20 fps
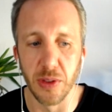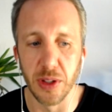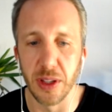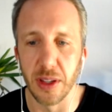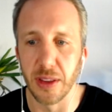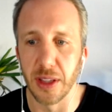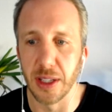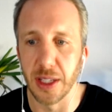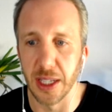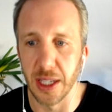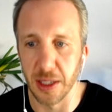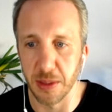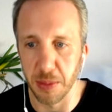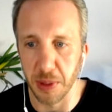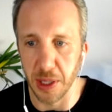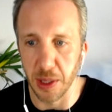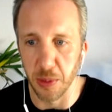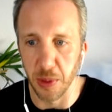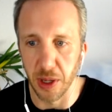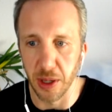to the
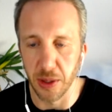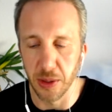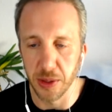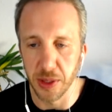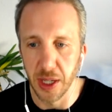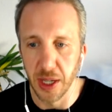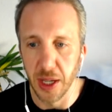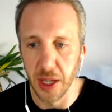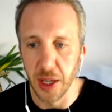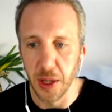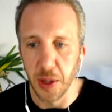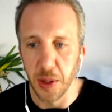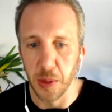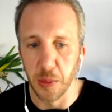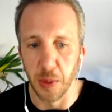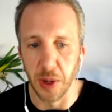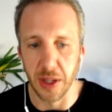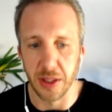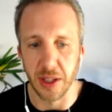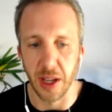DSP world
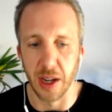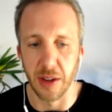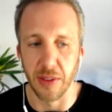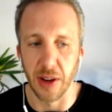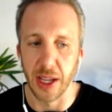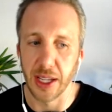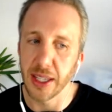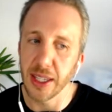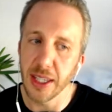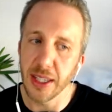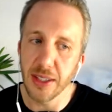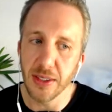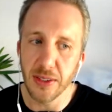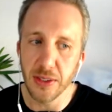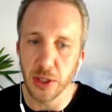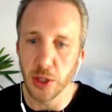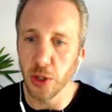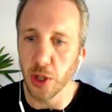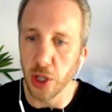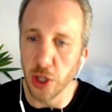where it's kind of like you,
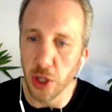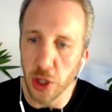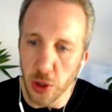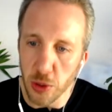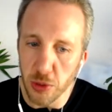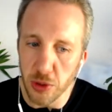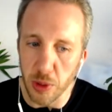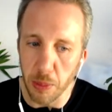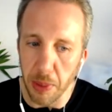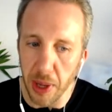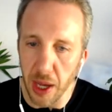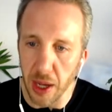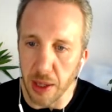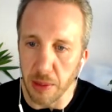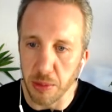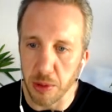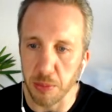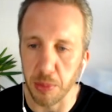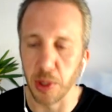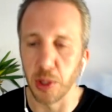you can use the
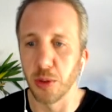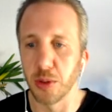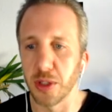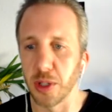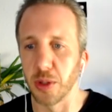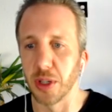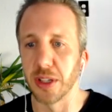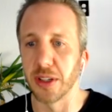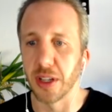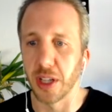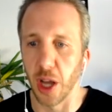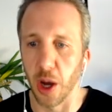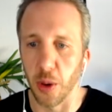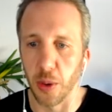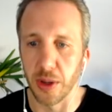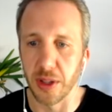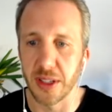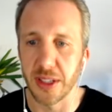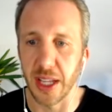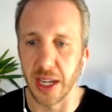pipes, but you still need to go
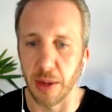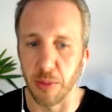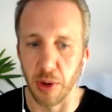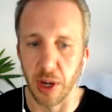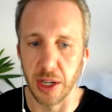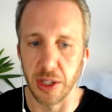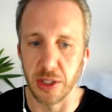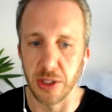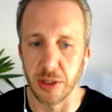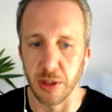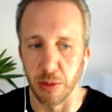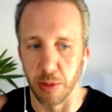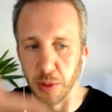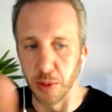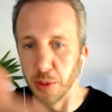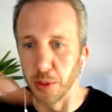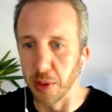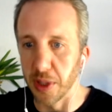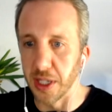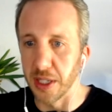and set up relationships with
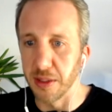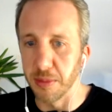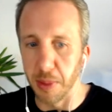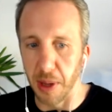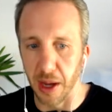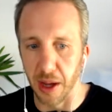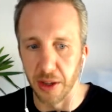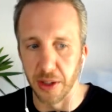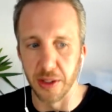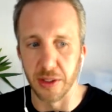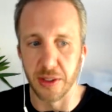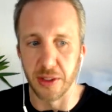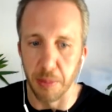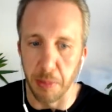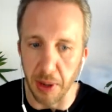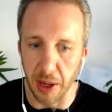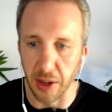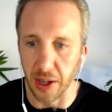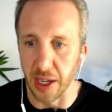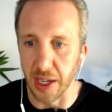all these partners to
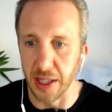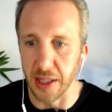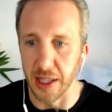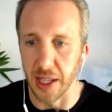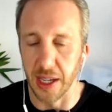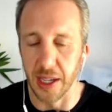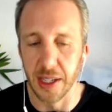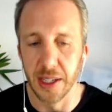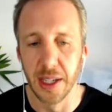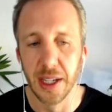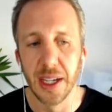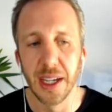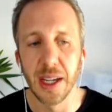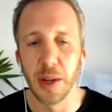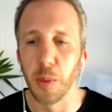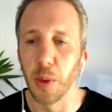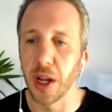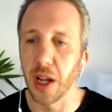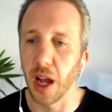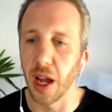plug it in there.
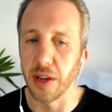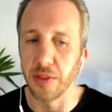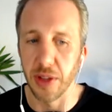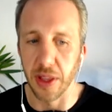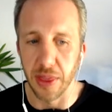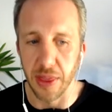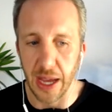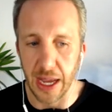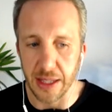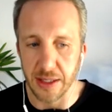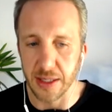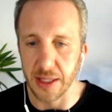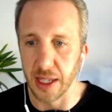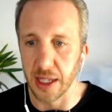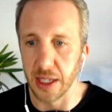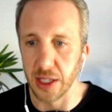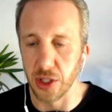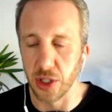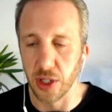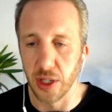We're kind of at that
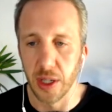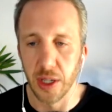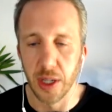stage.